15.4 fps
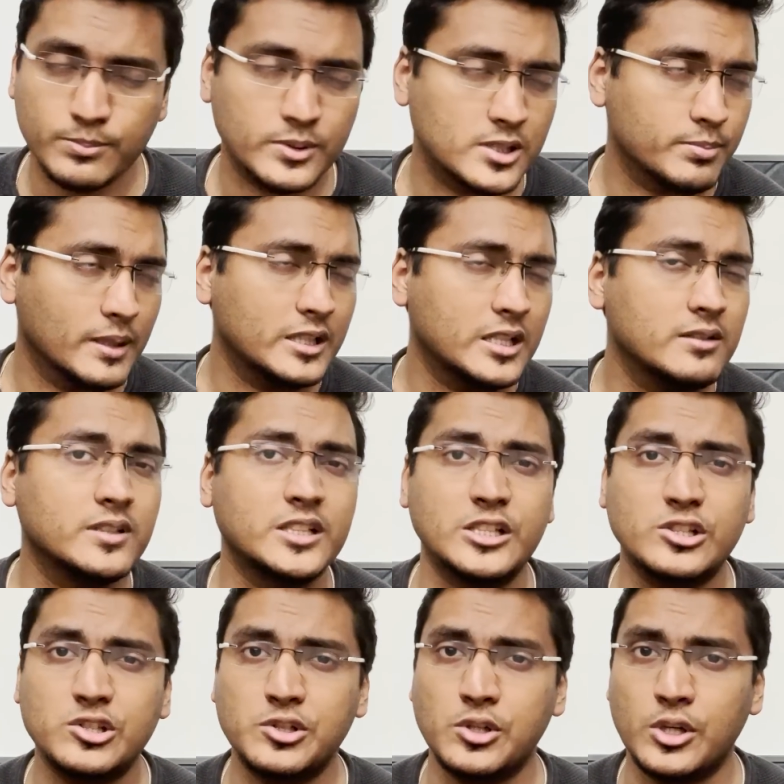perspective, it
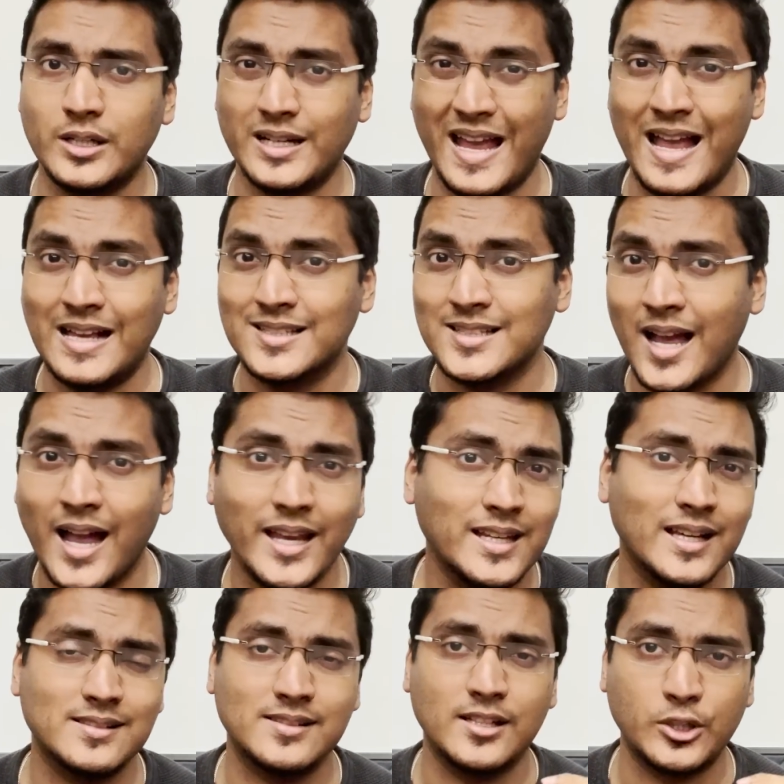is not as high
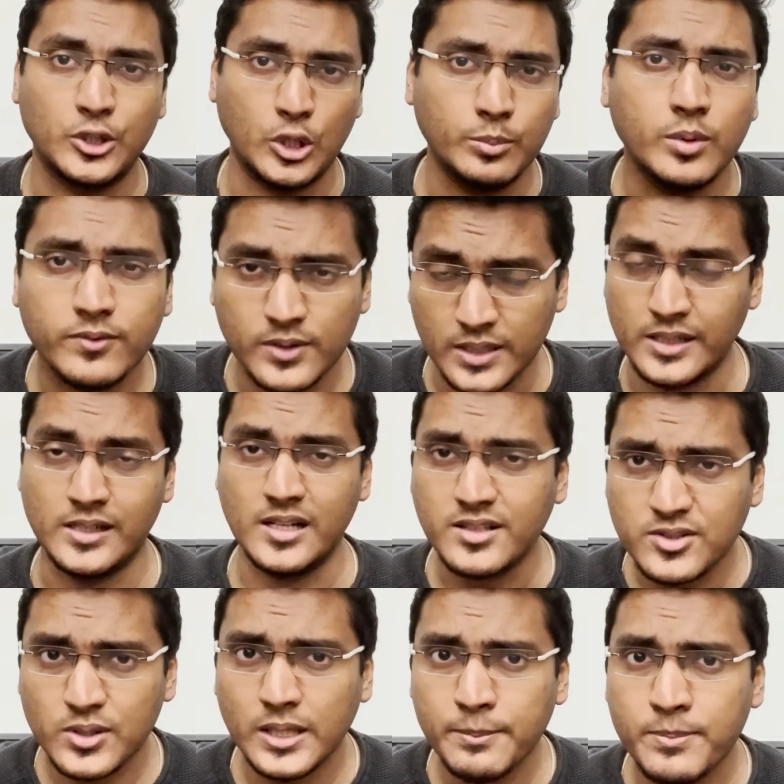as the top of the
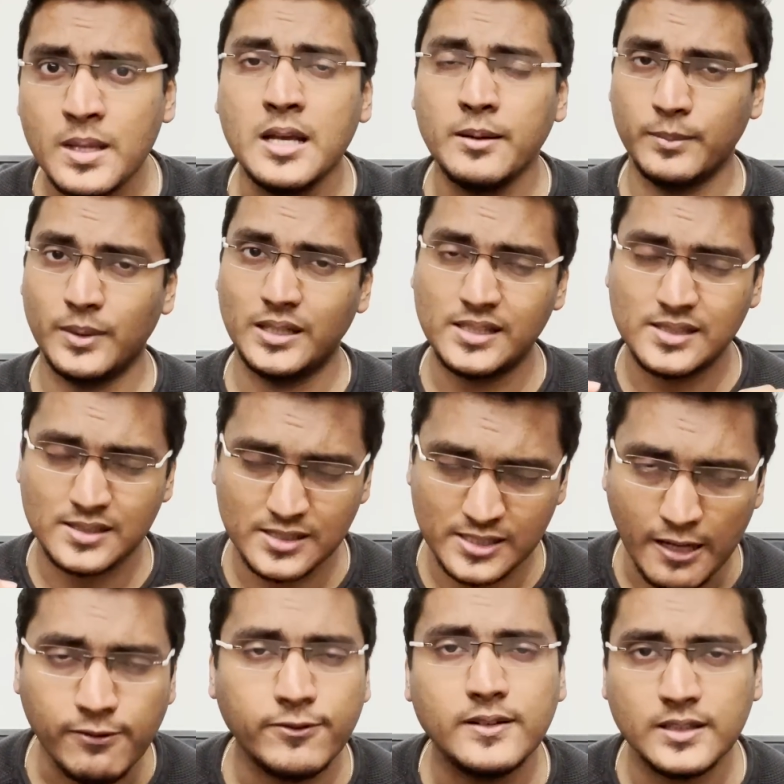industry, but is
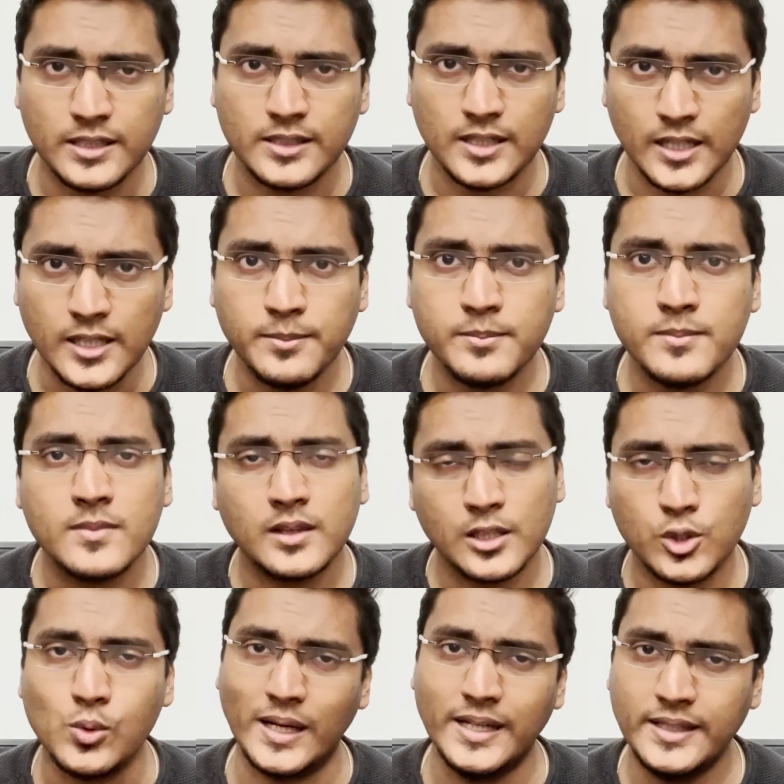definitely
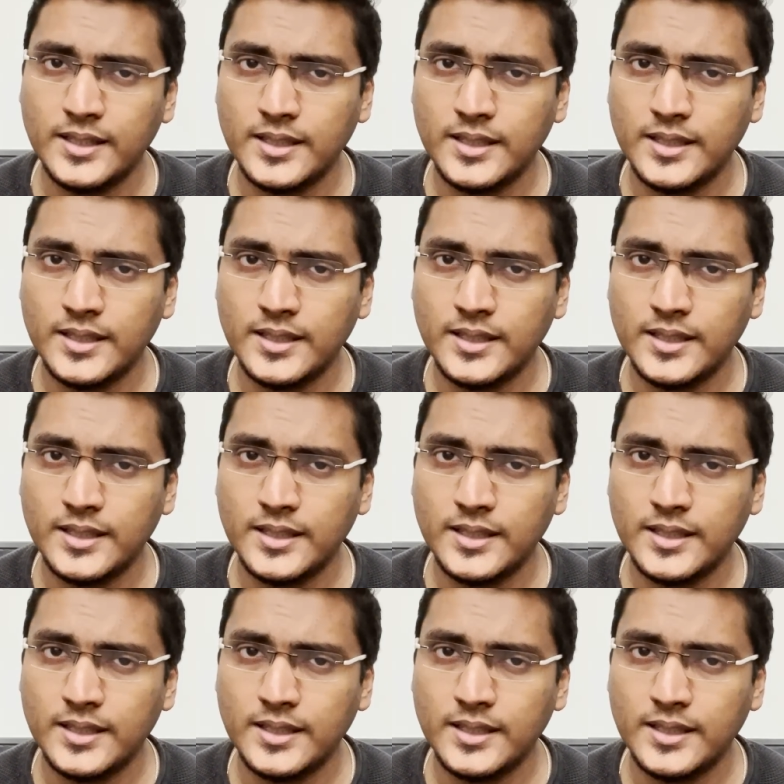quite